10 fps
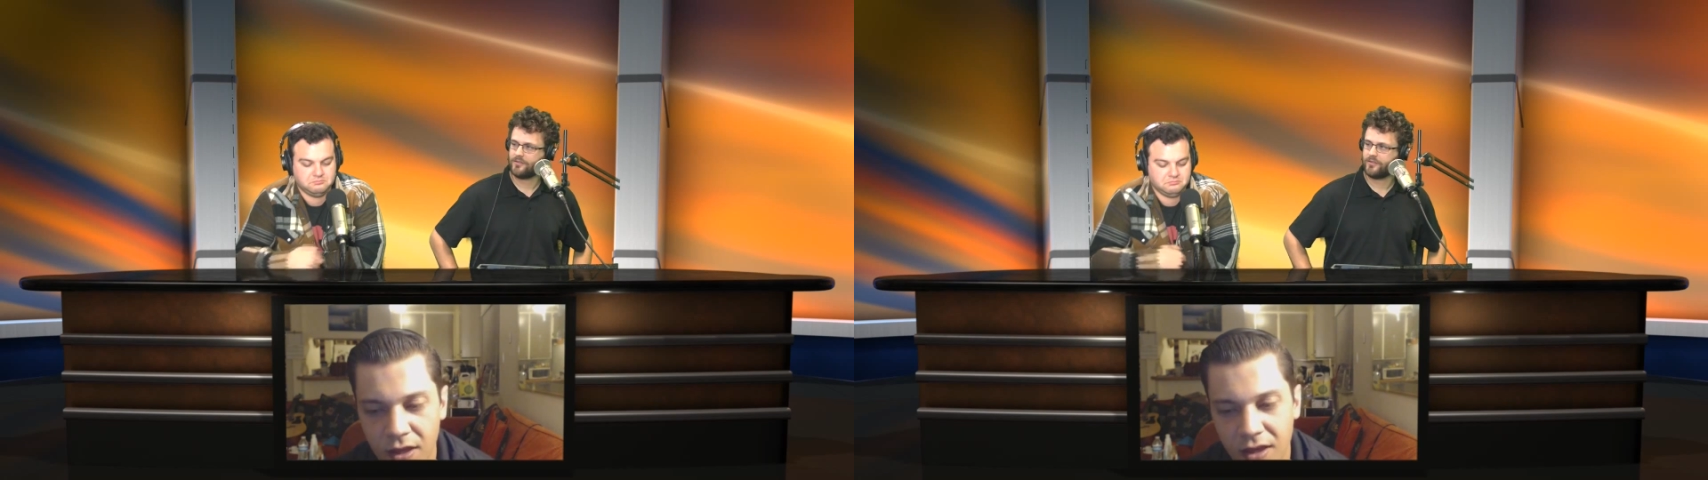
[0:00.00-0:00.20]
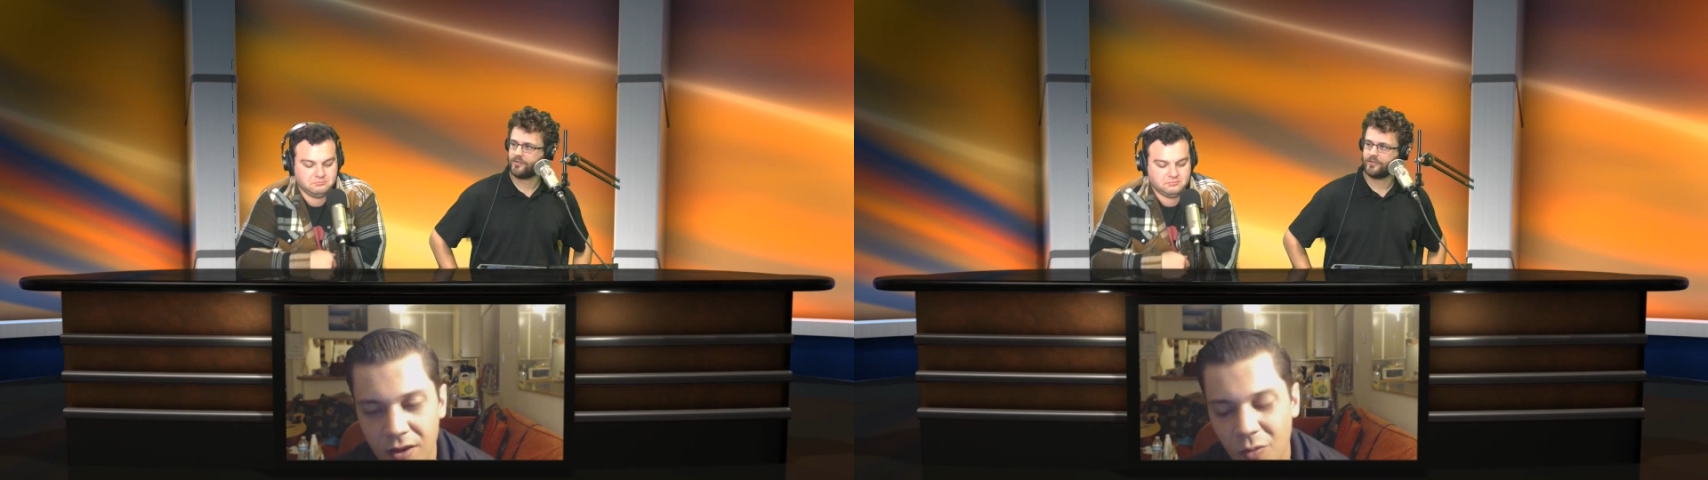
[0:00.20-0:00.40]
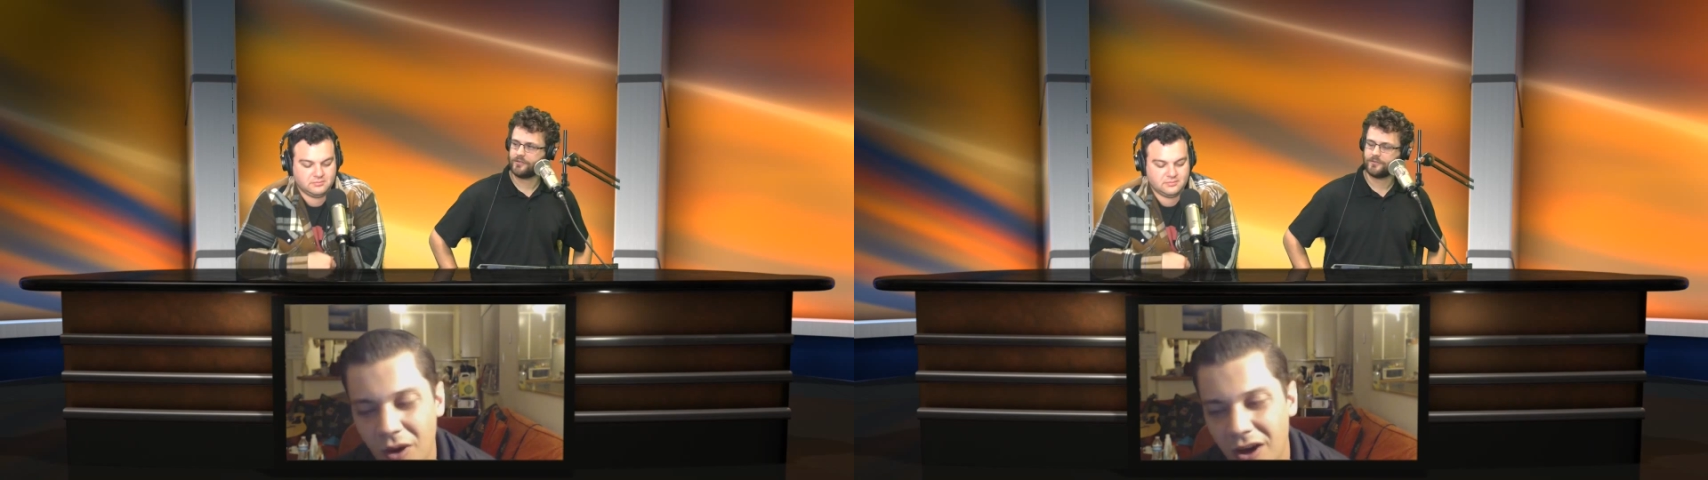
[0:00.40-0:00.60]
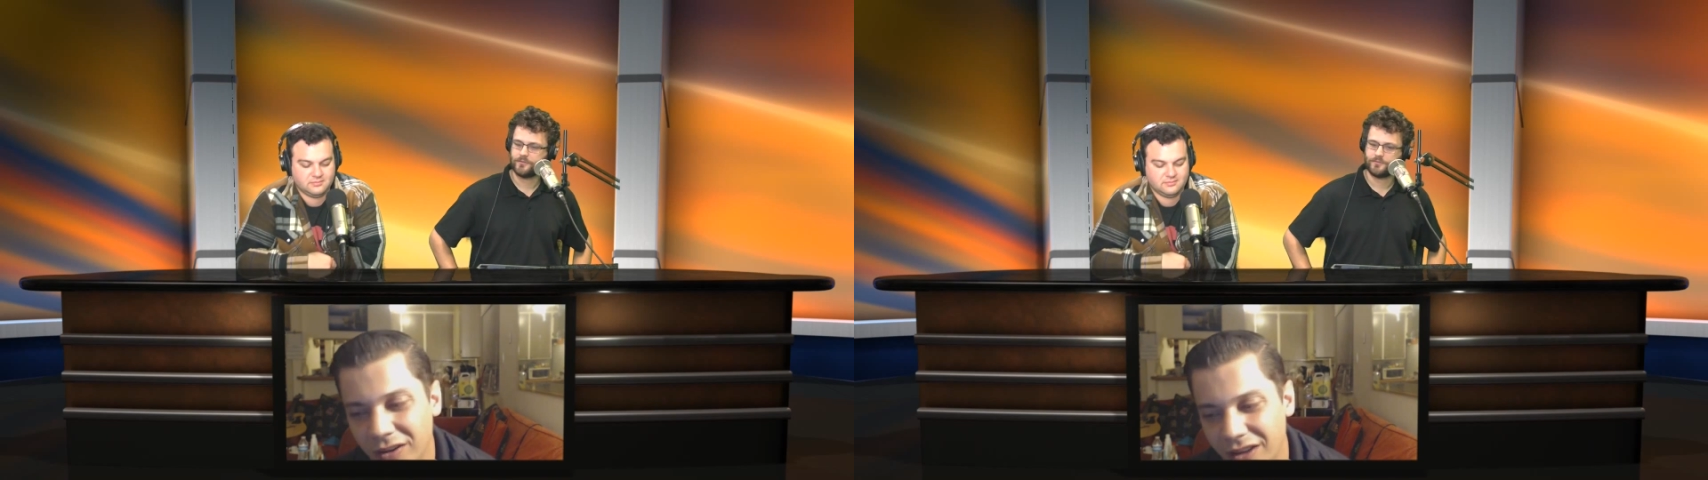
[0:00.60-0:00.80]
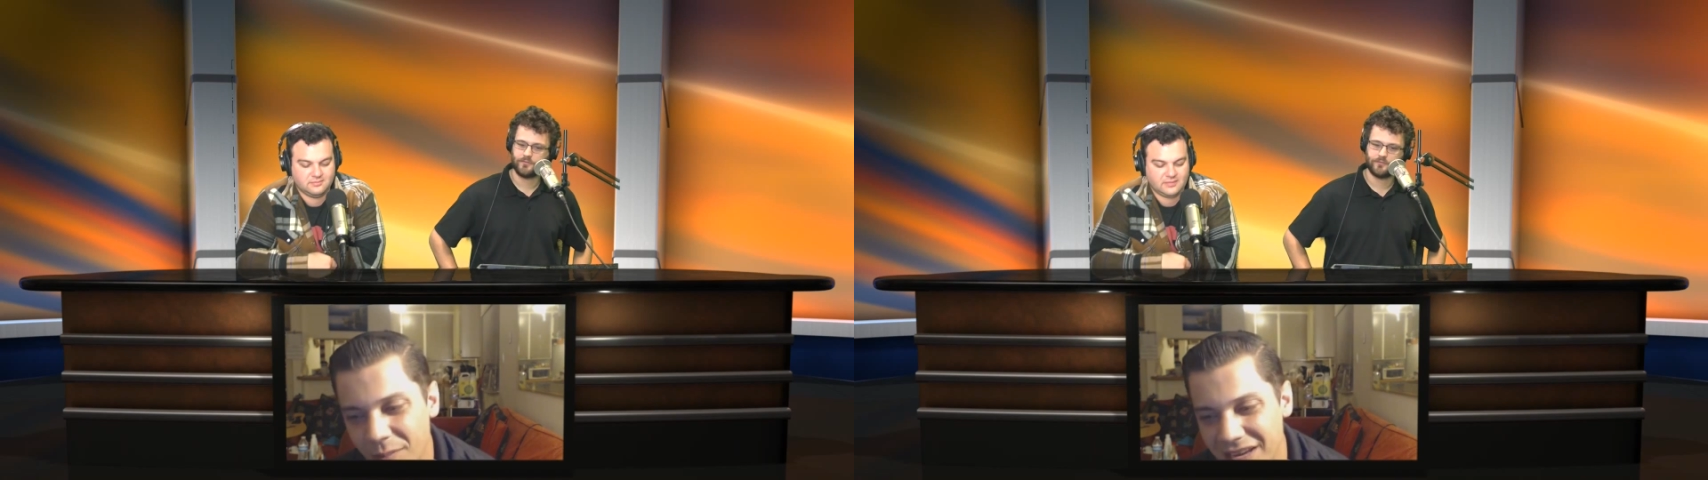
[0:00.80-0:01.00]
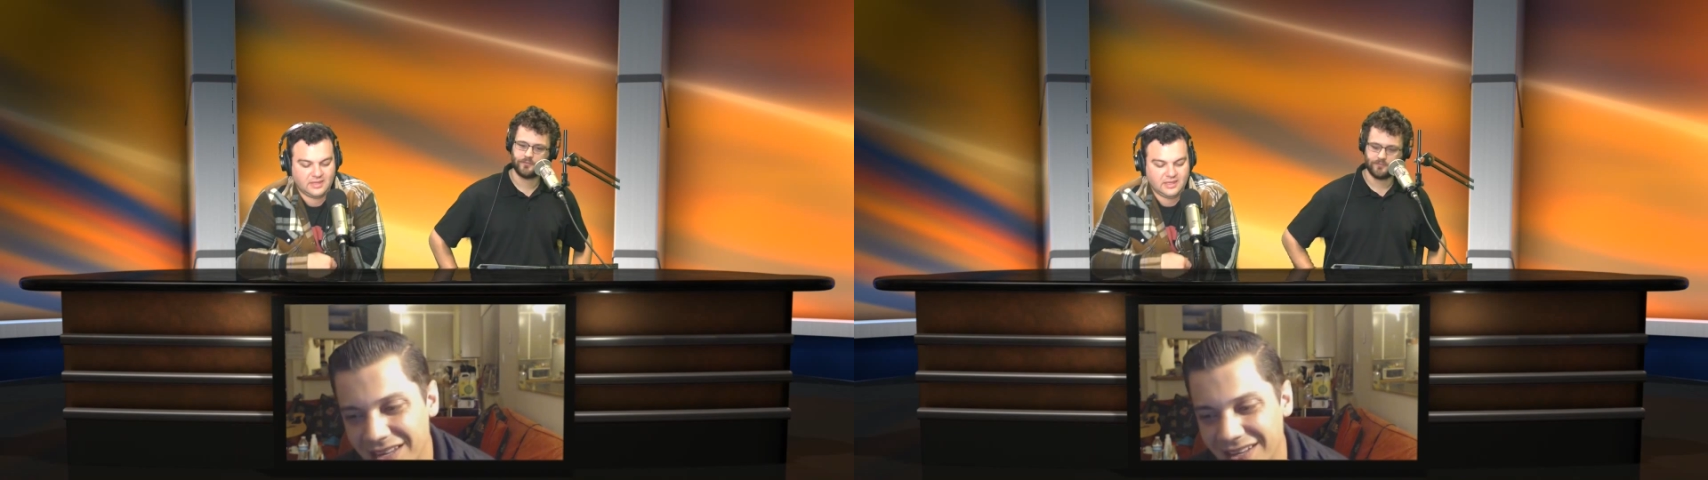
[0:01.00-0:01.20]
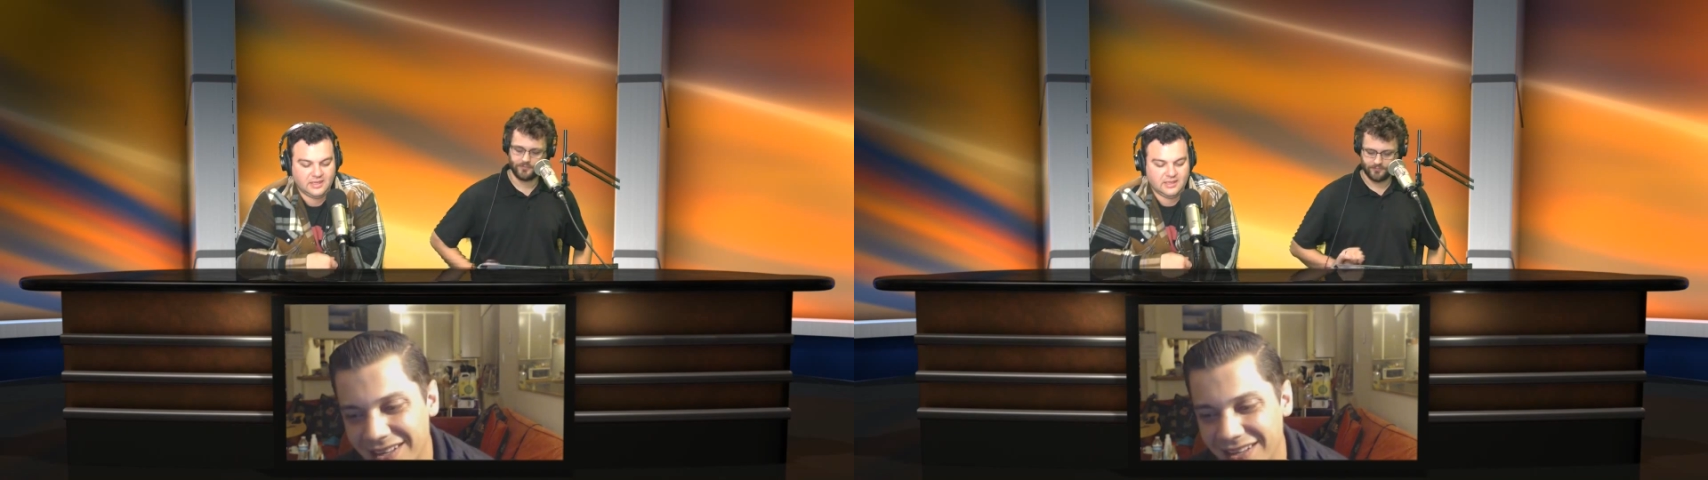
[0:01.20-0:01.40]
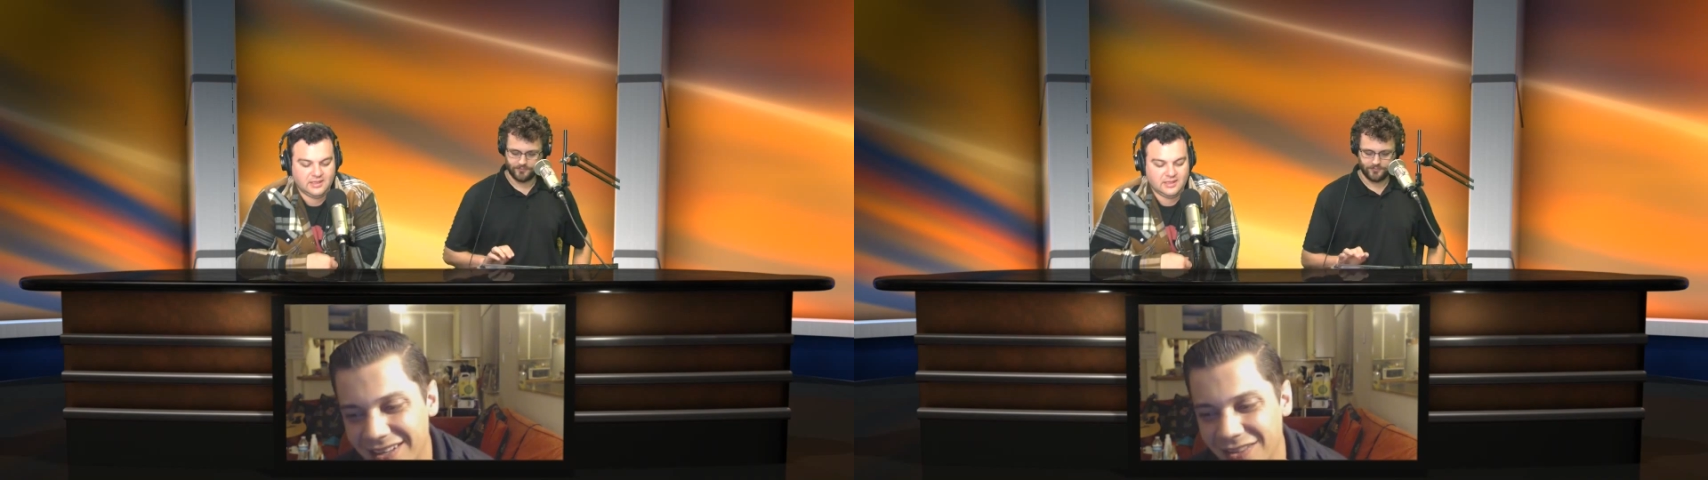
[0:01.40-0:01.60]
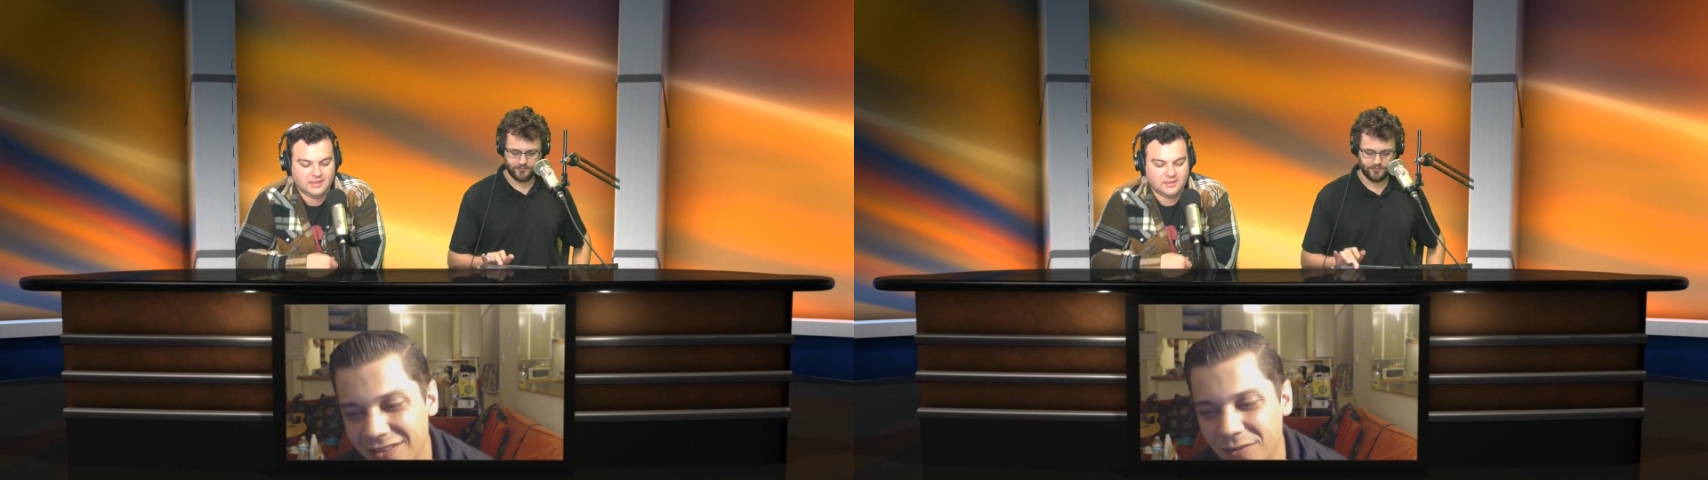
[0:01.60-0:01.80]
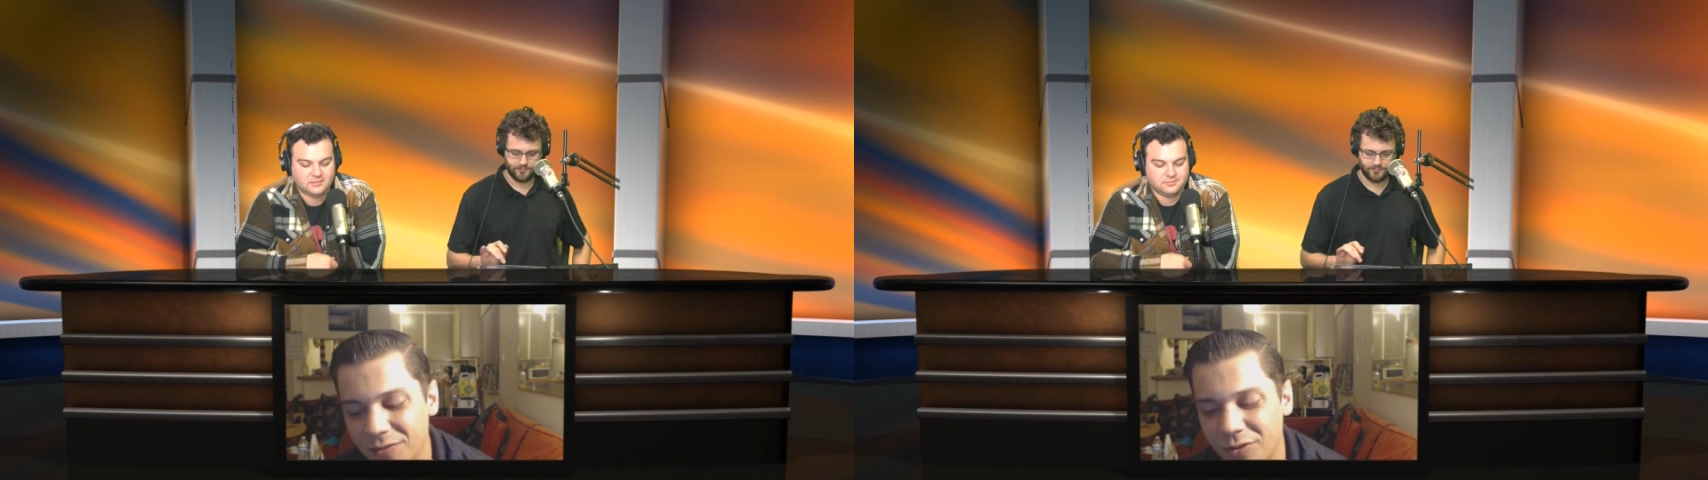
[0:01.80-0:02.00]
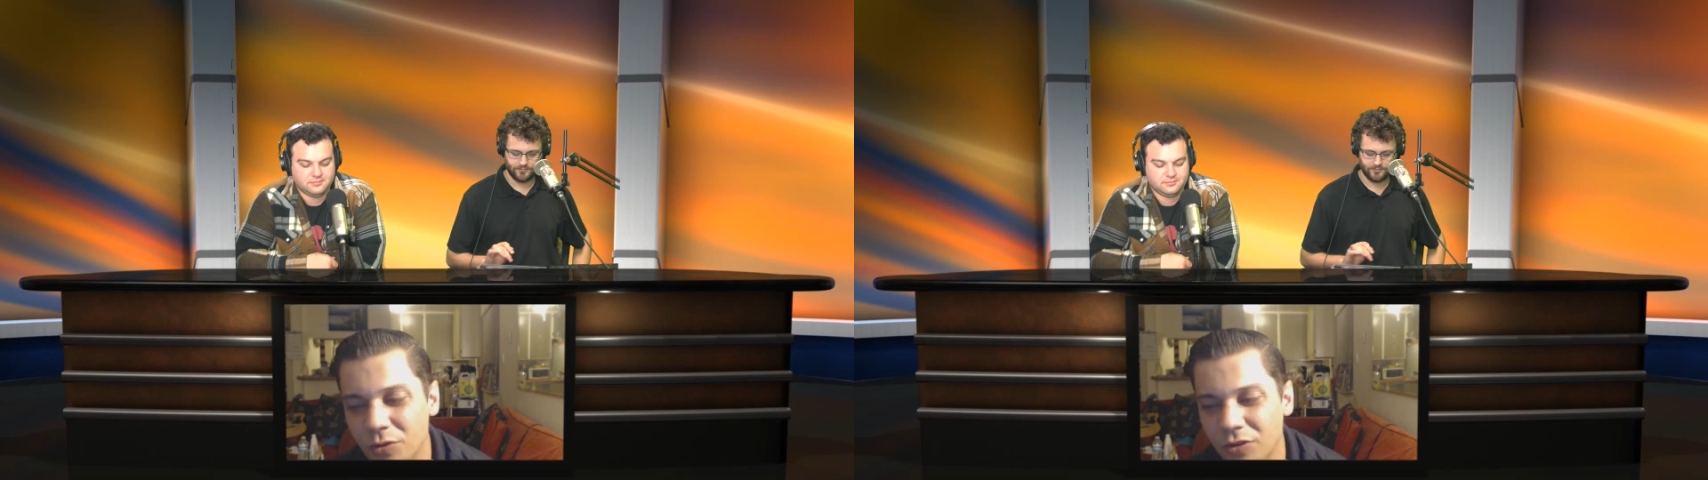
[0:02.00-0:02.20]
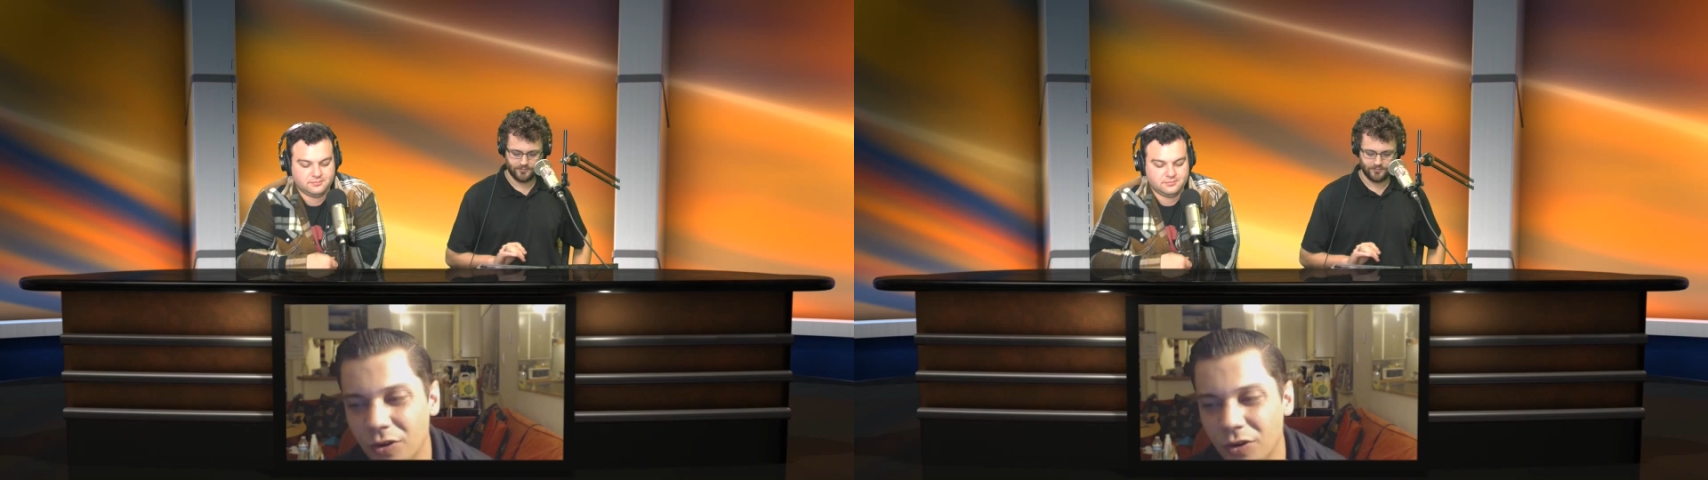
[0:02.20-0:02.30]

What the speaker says: Well, I mean, those